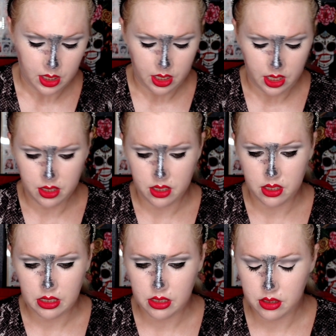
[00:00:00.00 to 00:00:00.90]
And the
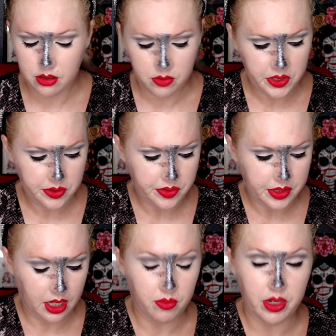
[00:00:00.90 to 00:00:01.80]
glitter glue
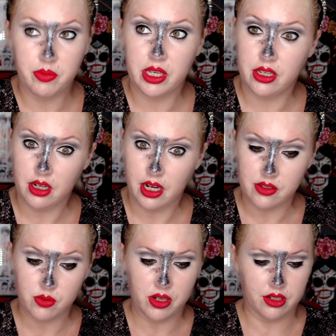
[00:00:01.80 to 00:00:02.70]
might make your
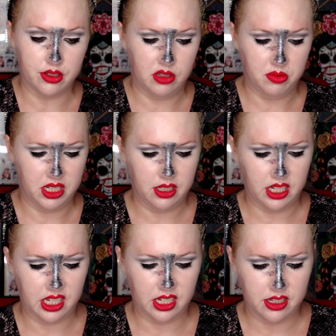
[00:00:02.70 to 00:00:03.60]
eyes water a little bit,
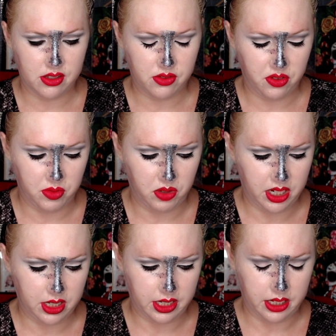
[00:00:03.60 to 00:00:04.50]
like it is for me
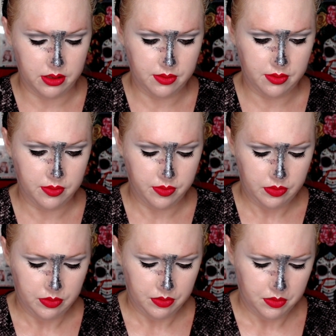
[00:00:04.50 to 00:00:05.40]
right now.
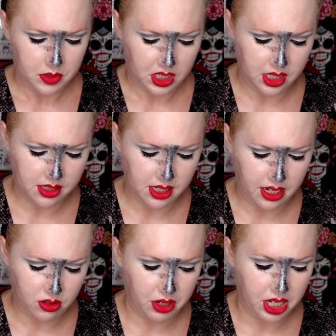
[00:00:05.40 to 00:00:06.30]
Because it's
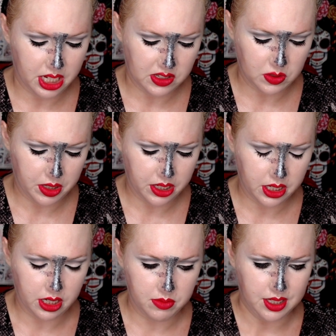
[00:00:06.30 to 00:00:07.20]
not quite a spirit
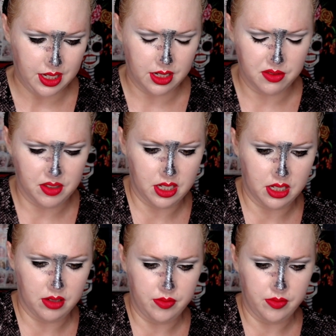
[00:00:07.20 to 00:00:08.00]
gum, it's kind of like,